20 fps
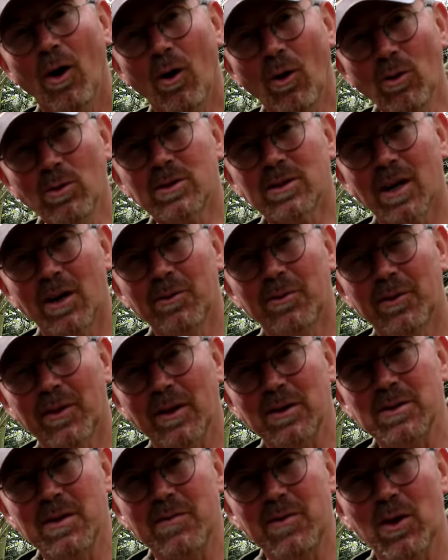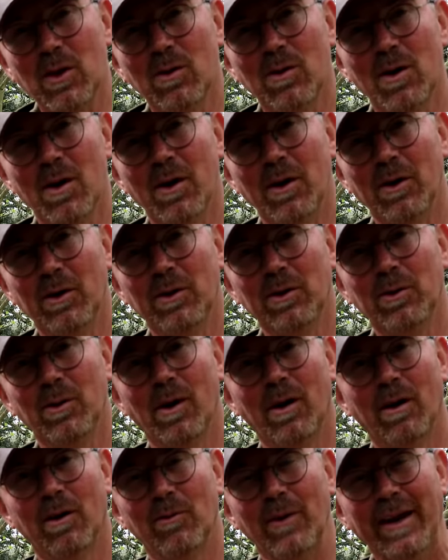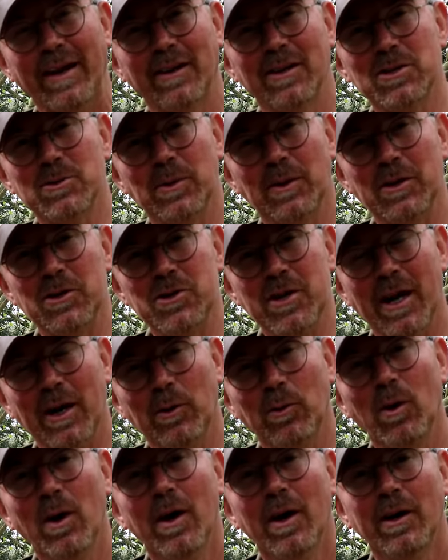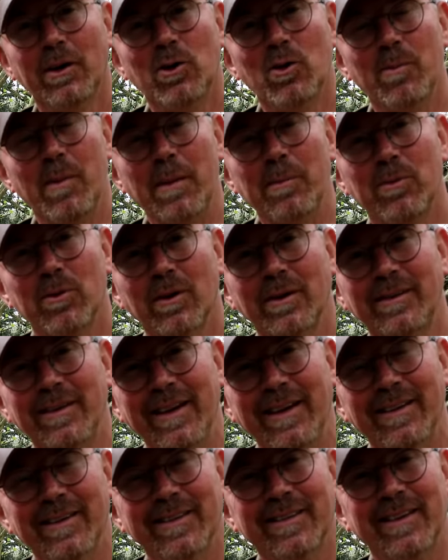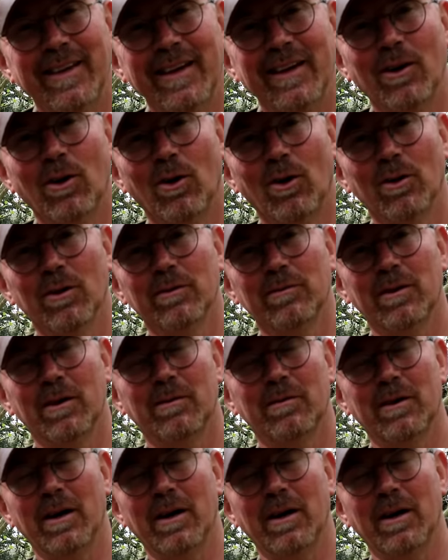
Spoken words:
Also, for those of you who are regulars with the channel, you remember I did a thing on